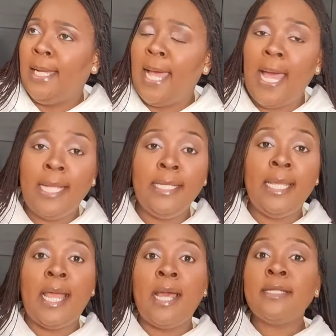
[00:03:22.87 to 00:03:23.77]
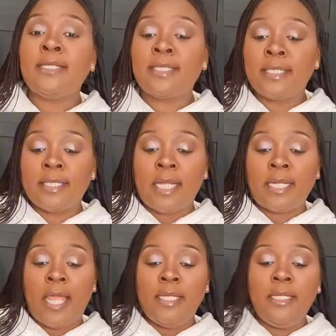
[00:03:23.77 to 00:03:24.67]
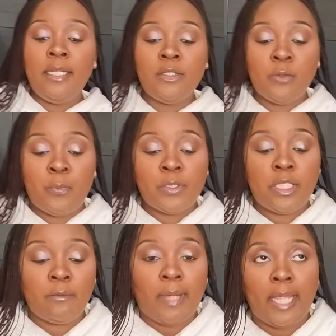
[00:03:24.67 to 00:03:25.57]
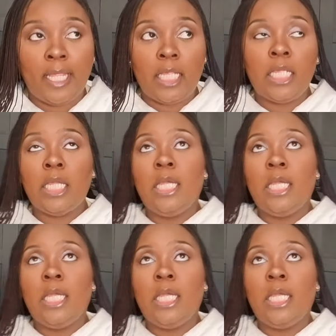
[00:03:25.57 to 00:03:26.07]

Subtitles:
And they asked that I needed to put in my